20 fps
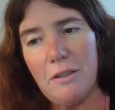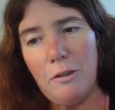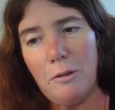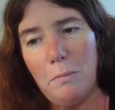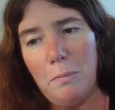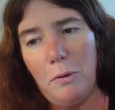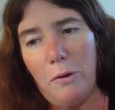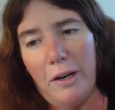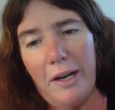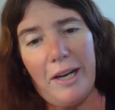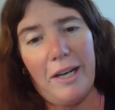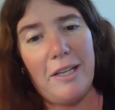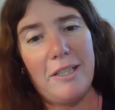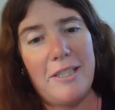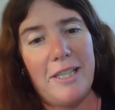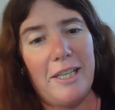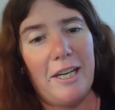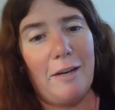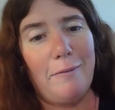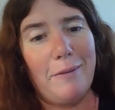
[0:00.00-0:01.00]
Oh boy, I got
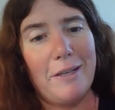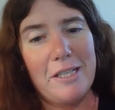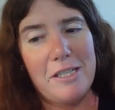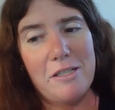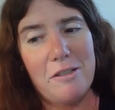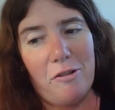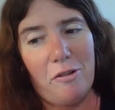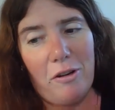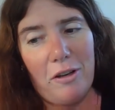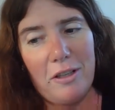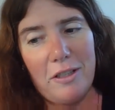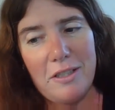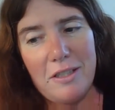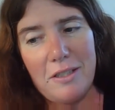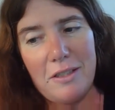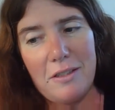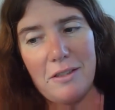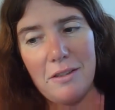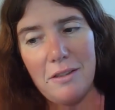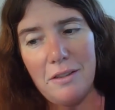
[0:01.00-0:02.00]
to dig out my
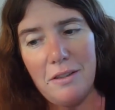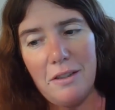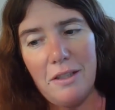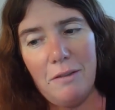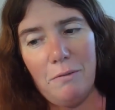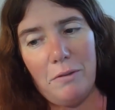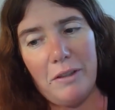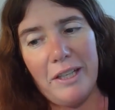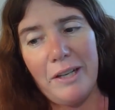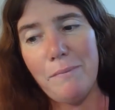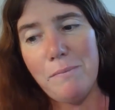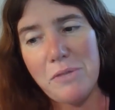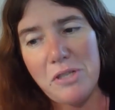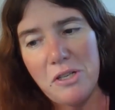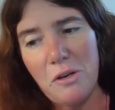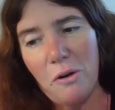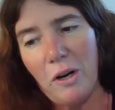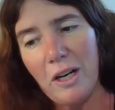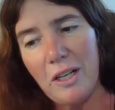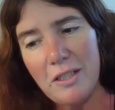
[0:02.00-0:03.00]
shorts and William
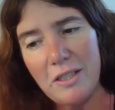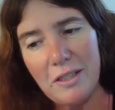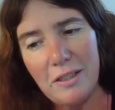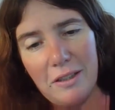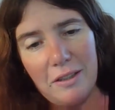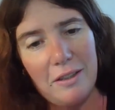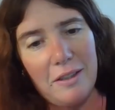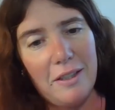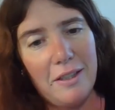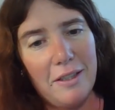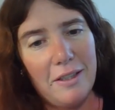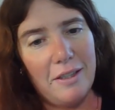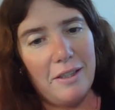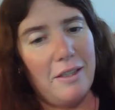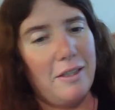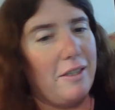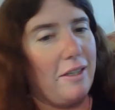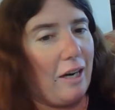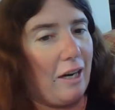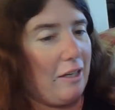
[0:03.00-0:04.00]
shorts and
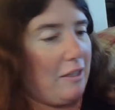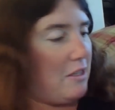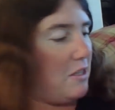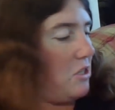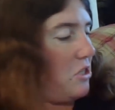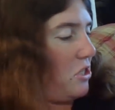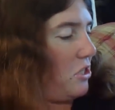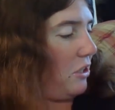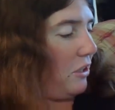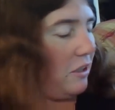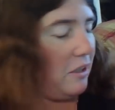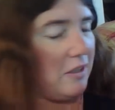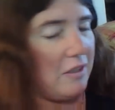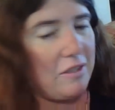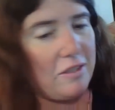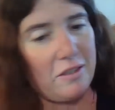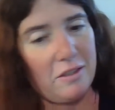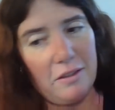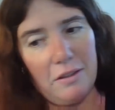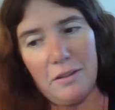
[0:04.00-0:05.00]
our
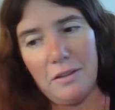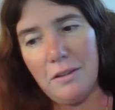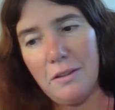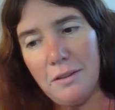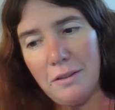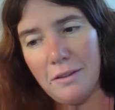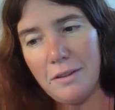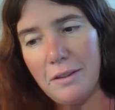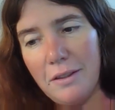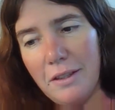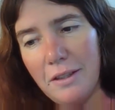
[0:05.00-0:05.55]
shirts and.